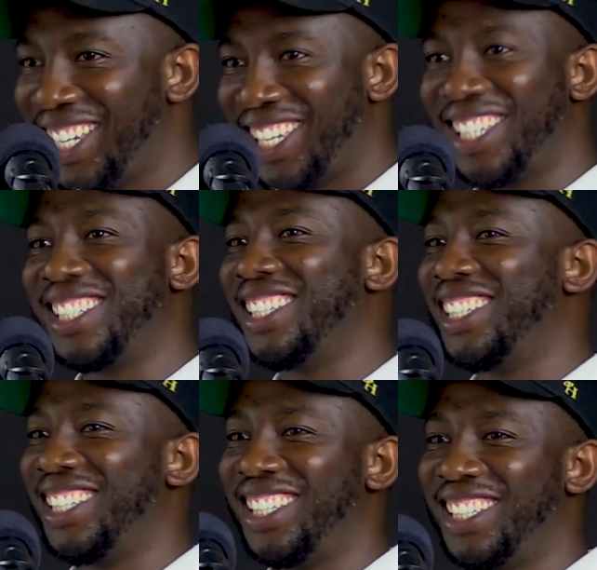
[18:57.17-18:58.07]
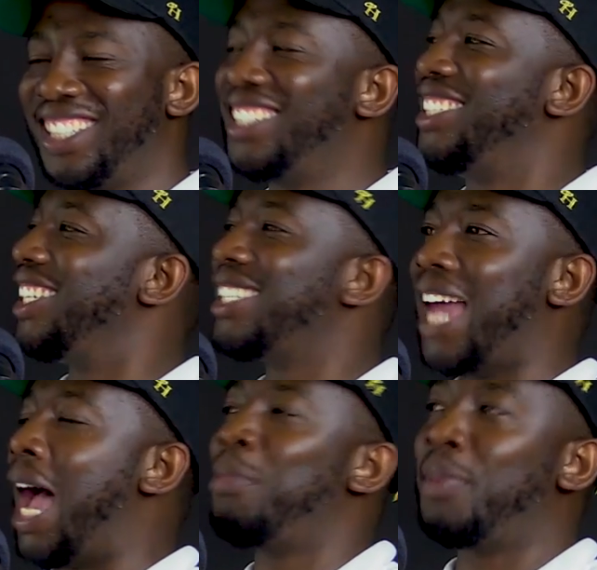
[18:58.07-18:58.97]
It
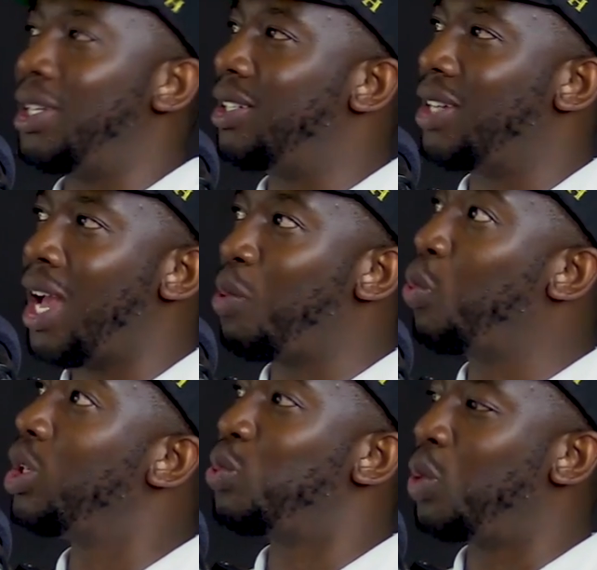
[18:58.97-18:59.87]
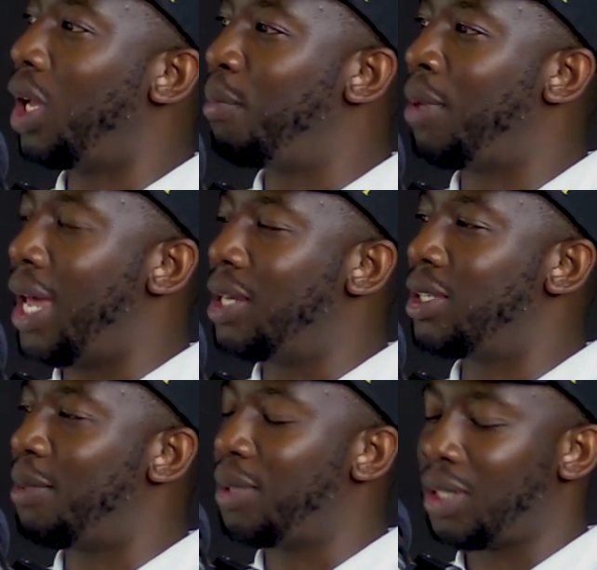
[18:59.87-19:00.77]
just happened. I wish we had
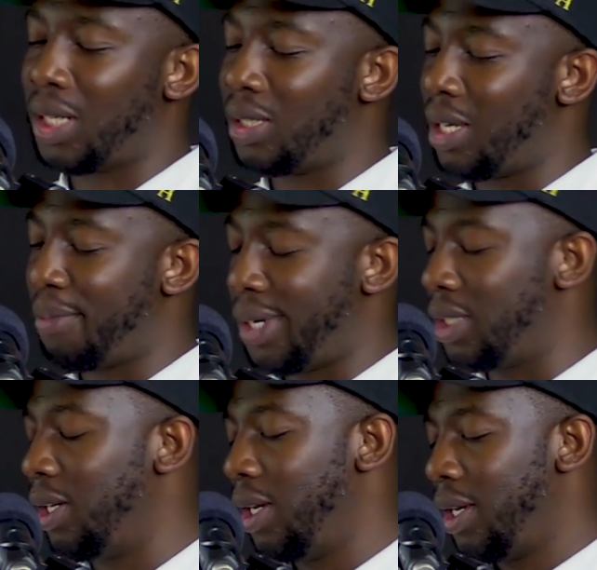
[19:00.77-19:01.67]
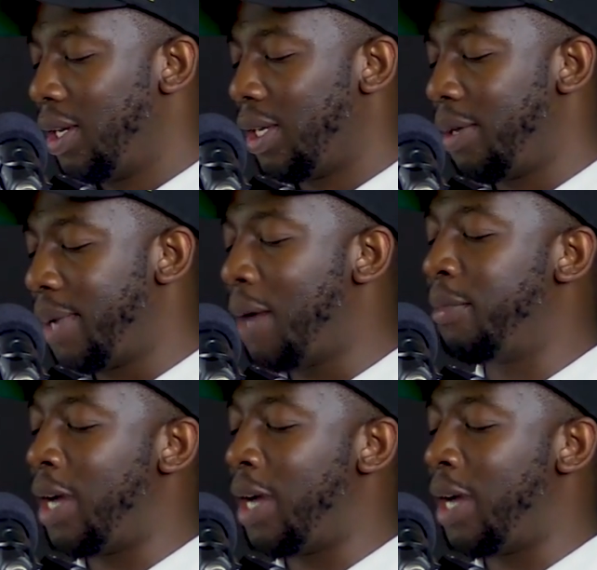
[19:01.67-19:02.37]
planned something crazy like, but you know,